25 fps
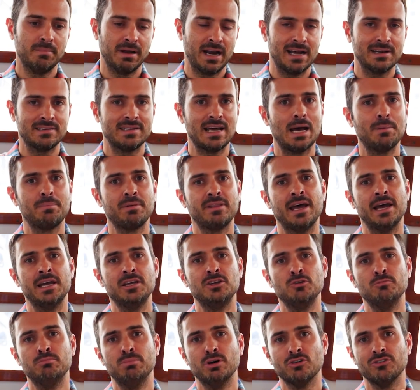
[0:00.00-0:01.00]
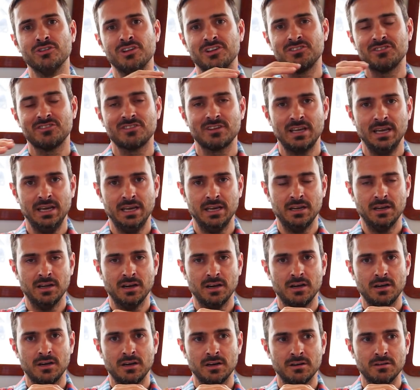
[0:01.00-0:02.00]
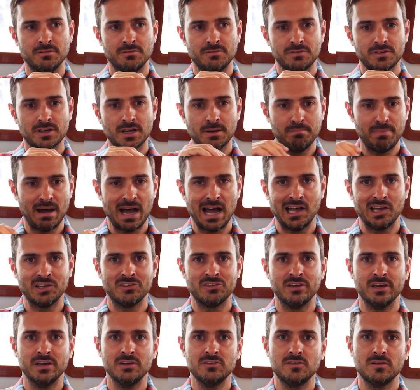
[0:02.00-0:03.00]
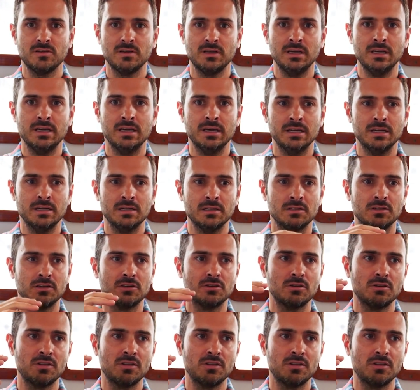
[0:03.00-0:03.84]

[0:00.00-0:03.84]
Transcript: but on top of that, you build the skin of composite, and